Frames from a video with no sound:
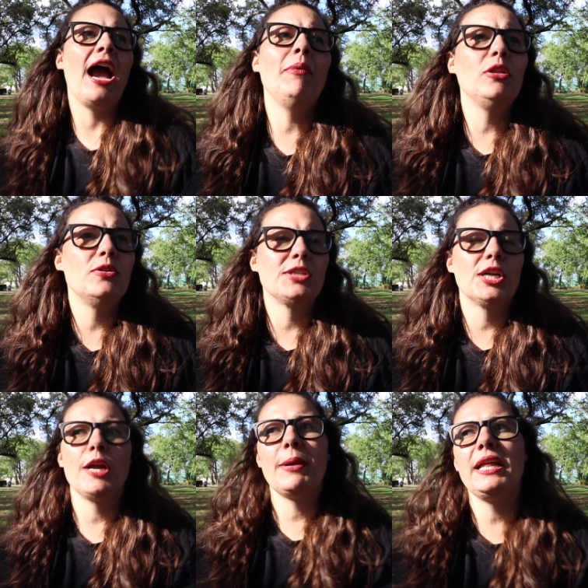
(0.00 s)
I'm a
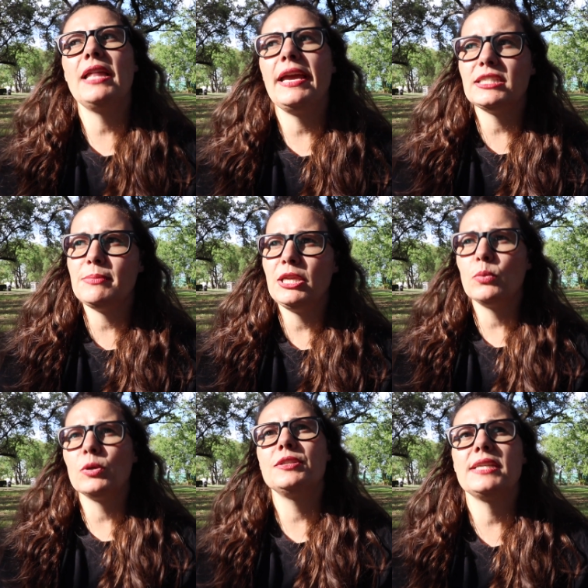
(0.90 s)
loser, nobody likes me,
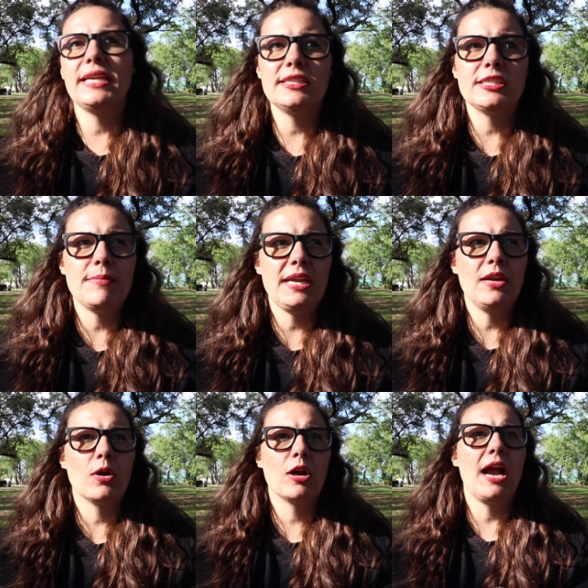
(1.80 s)
the world's against
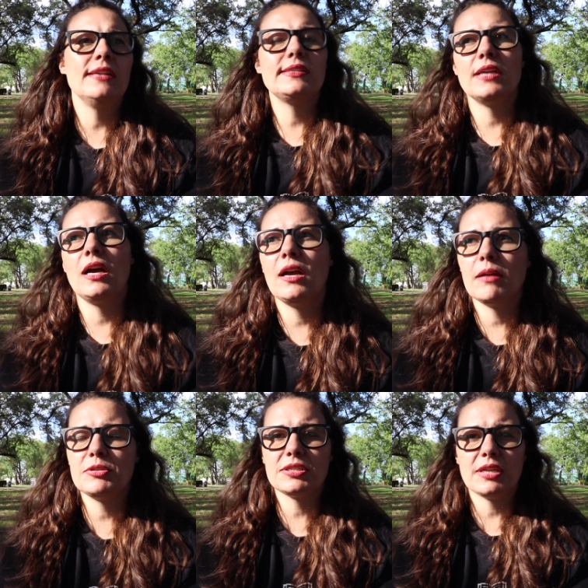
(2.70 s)
me, or I suck,
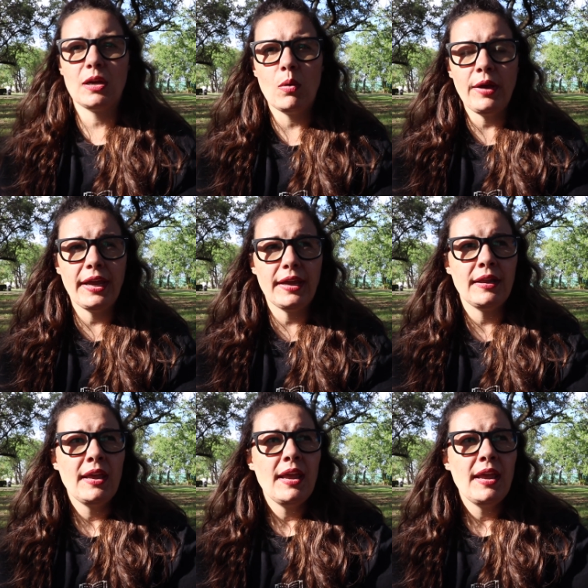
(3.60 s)
I'm just gonna quit.